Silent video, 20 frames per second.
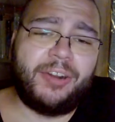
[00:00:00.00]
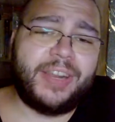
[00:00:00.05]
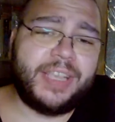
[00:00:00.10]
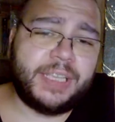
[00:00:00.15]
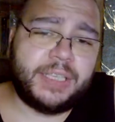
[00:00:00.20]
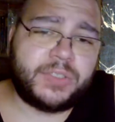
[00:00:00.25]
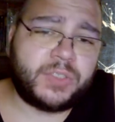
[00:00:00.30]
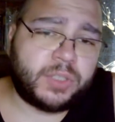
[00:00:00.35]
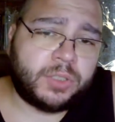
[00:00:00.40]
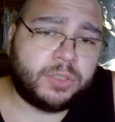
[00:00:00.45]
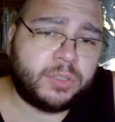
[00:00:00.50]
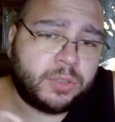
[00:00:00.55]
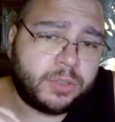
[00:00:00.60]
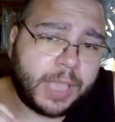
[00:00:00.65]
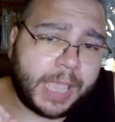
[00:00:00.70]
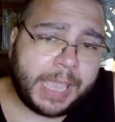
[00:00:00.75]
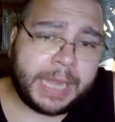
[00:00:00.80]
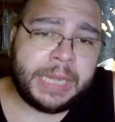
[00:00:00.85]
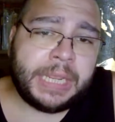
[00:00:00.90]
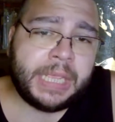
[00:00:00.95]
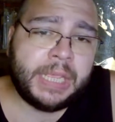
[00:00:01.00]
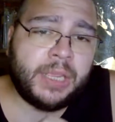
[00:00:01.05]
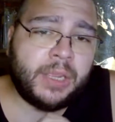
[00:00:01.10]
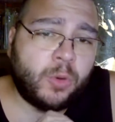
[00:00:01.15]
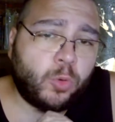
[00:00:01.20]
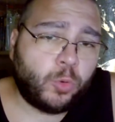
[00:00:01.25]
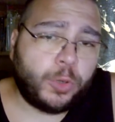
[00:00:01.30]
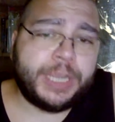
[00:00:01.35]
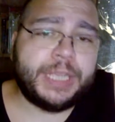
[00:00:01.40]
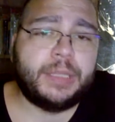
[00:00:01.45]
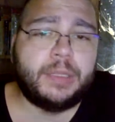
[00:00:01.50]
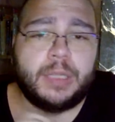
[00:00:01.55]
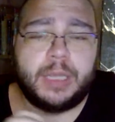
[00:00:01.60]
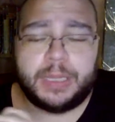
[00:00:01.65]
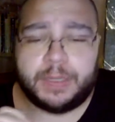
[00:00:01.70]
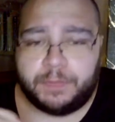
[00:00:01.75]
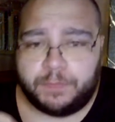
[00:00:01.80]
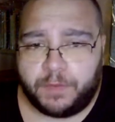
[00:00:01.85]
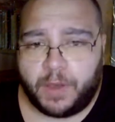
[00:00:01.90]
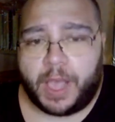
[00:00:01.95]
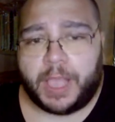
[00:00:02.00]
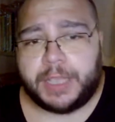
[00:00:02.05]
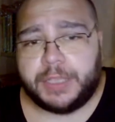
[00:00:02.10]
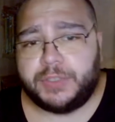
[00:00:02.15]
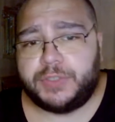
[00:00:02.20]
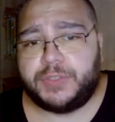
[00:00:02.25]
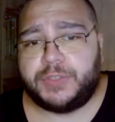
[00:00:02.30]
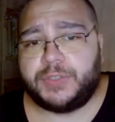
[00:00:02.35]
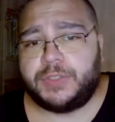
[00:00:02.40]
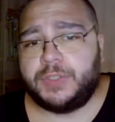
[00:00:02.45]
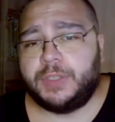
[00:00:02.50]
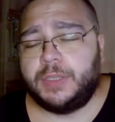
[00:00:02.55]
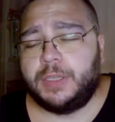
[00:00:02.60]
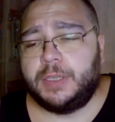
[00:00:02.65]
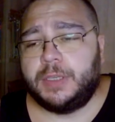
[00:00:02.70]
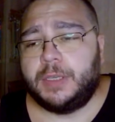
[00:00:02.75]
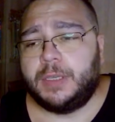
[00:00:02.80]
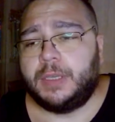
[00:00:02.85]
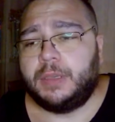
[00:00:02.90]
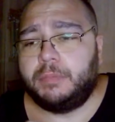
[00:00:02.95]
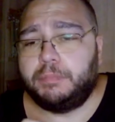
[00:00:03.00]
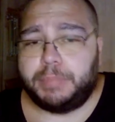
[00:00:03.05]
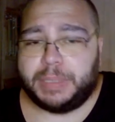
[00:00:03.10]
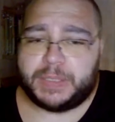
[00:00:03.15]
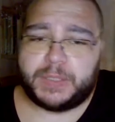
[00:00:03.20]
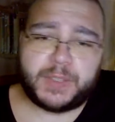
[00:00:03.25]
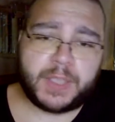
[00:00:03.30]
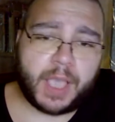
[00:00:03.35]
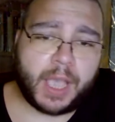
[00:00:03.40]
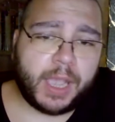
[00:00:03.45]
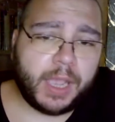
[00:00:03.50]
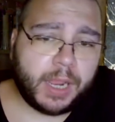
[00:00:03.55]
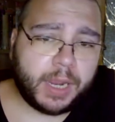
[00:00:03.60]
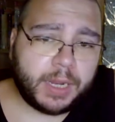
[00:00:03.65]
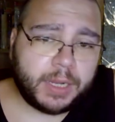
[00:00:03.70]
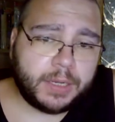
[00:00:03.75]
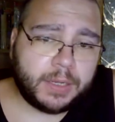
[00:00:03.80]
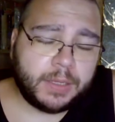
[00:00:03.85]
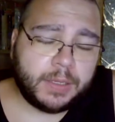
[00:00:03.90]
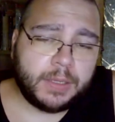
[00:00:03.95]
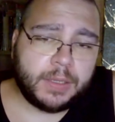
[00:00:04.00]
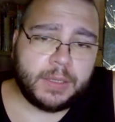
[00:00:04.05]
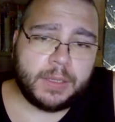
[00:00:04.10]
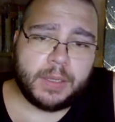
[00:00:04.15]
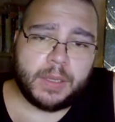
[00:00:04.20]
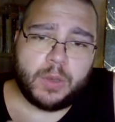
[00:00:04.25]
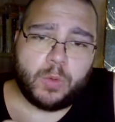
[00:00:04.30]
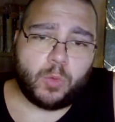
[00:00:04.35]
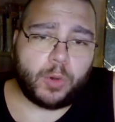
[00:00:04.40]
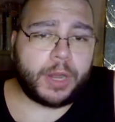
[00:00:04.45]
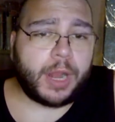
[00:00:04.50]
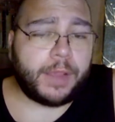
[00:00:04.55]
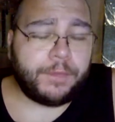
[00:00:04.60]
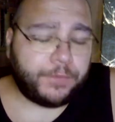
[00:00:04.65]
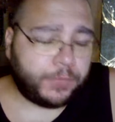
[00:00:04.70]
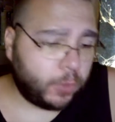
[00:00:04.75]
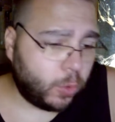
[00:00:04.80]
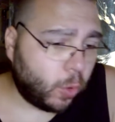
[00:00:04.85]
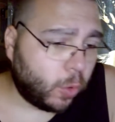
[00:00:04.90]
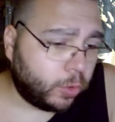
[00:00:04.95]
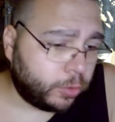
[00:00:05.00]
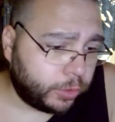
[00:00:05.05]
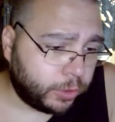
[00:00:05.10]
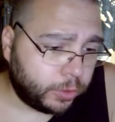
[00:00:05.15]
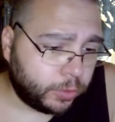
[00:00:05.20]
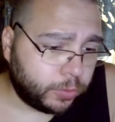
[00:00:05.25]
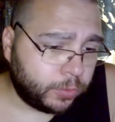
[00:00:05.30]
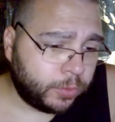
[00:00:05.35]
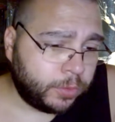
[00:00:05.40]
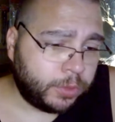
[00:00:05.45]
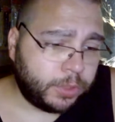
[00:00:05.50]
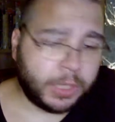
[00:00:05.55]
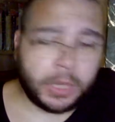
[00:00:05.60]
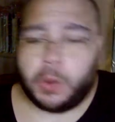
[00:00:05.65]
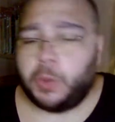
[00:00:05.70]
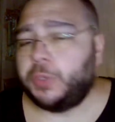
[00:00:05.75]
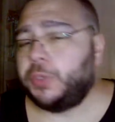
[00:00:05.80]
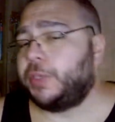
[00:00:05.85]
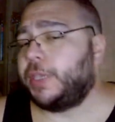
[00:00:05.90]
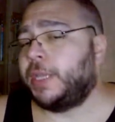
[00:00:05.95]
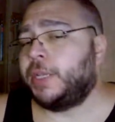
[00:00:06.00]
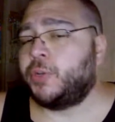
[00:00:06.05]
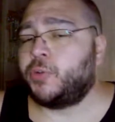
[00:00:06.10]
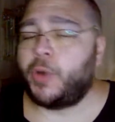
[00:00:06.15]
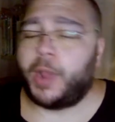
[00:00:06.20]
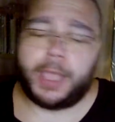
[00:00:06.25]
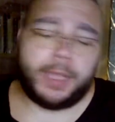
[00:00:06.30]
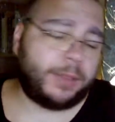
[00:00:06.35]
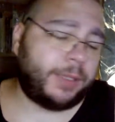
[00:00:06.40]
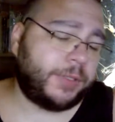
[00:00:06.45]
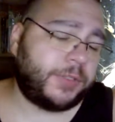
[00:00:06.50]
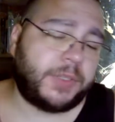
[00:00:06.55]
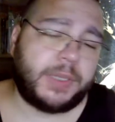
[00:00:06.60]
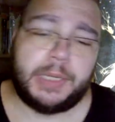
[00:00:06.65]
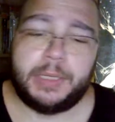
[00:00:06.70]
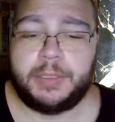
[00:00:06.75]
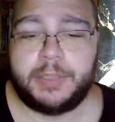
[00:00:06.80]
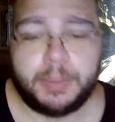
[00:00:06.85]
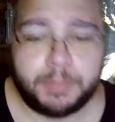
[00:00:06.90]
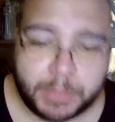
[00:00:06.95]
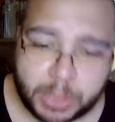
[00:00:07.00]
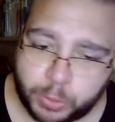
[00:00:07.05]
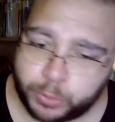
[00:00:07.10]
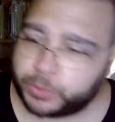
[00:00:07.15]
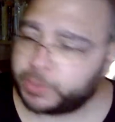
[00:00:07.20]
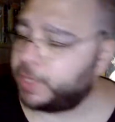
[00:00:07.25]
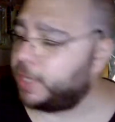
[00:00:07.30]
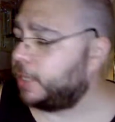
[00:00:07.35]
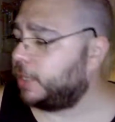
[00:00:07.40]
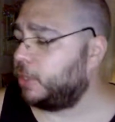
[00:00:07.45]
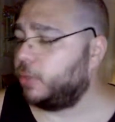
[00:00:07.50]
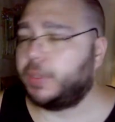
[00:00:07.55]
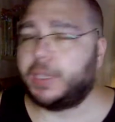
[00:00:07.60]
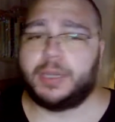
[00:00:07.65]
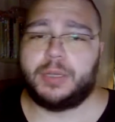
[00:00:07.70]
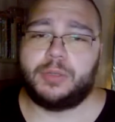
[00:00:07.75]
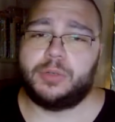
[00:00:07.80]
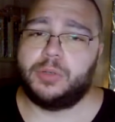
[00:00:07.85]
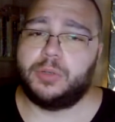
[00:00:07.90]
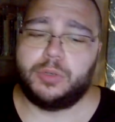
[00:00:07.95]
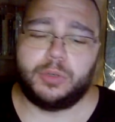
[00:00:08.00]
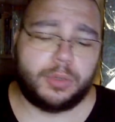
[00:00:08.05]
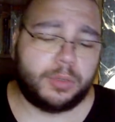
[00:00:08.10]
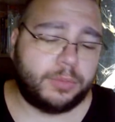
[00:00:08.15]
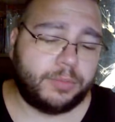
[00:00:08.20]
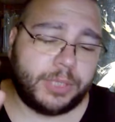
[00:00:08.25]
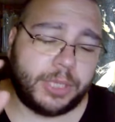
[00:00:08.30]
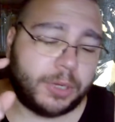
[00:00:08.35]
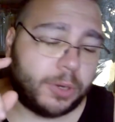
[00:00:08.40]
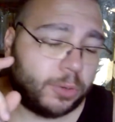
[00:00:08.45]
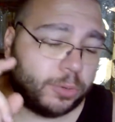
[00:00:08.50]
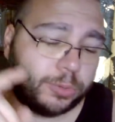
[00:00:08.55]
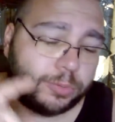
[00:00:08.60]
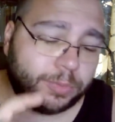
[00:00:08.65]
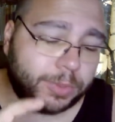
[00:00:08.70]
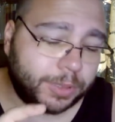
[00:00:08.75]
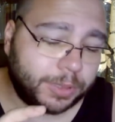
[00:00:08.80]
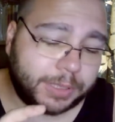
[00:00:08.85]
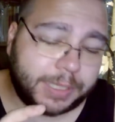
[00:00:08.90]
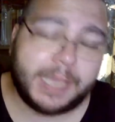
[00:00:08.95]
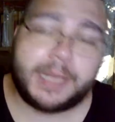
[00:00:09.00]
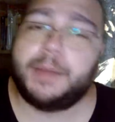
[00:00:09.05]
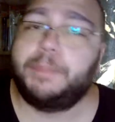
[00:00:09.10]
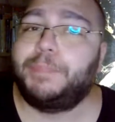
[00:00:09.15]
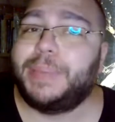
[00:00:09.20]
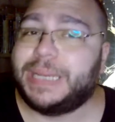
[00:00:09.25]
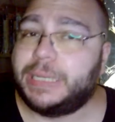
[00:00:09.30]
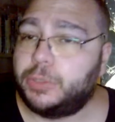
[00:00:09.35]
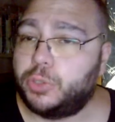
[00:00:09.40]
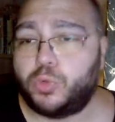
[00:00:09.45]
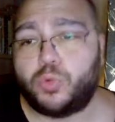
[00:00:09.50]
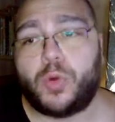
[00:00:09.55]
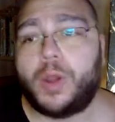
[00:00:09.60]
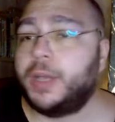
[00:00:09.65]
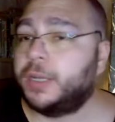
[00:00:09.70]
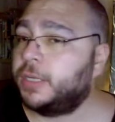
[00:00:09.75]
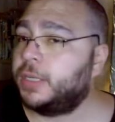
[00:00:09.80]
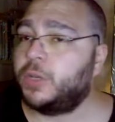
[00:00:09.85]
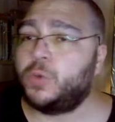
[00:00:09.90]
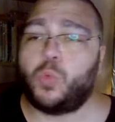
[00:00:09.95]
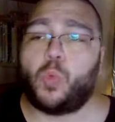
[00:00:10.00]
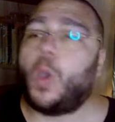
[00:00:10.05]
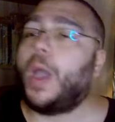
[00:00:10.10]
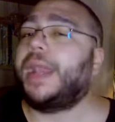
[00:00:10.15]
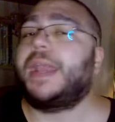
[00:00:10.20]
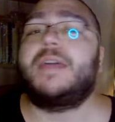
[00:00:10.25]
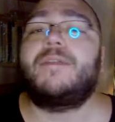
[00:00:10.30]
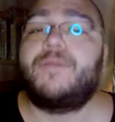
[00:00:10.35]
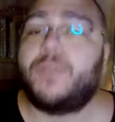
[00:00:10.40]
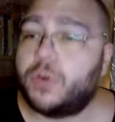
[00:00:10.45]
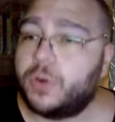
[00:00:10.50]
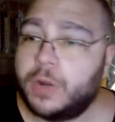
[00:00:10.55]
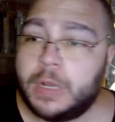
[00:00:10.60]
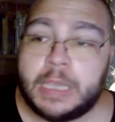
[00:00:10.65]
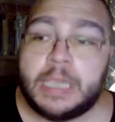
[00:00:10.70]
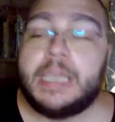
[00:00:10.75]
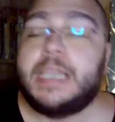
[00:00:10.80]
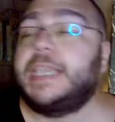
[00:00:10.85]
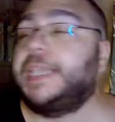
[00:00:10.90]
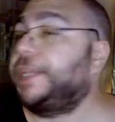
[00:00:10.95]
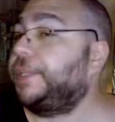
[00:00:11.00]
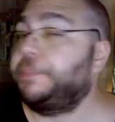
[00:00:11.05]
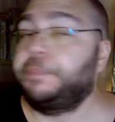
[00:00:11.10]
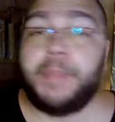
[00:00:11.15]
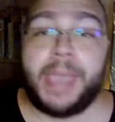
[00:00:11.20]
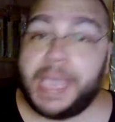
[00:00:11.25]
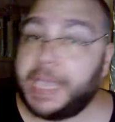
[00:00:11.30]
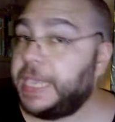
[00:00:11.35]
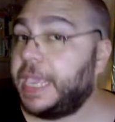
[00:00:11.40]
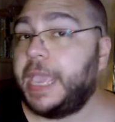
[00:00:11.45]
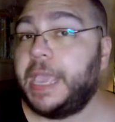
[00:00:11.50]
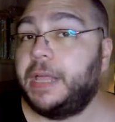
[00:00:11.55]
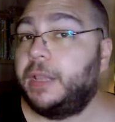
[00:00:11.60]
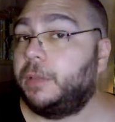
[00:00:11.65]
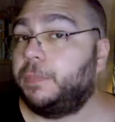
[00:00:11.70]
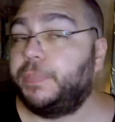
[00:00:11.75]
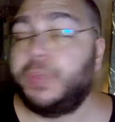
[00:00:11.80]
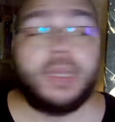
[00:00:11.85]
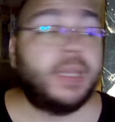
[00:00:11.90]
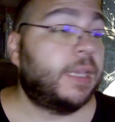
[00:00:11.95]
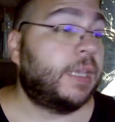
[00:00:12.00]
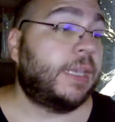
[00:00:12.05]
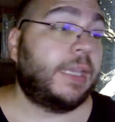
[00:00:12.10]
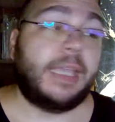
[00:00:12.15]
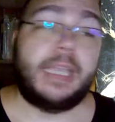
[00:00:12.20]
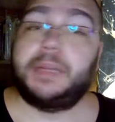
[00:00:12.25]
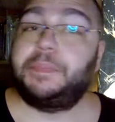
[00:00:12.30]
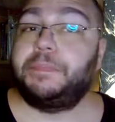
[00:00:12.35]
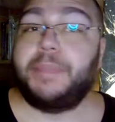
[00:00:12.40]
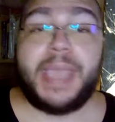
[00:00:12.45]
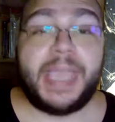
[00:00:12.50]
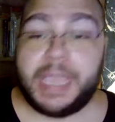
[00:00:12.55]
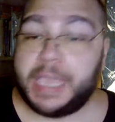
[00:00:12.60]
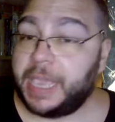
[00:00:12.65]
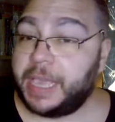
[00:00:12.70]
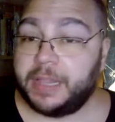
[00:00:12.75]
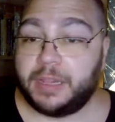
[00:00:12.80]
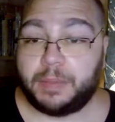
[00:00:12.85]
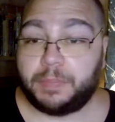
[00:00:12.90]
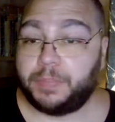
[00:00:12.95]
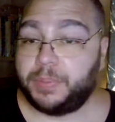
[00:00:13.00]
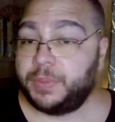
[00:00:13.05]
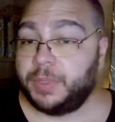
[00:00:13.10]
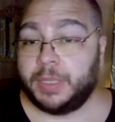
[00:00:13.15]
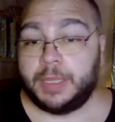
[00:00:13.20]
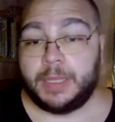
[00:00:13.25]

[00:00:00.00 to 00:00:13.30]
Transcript: isn't any real advice beside what I've told you. You know, you can try listening to music, you can, you know, get a bit drunk, whatever. It may help. It may help.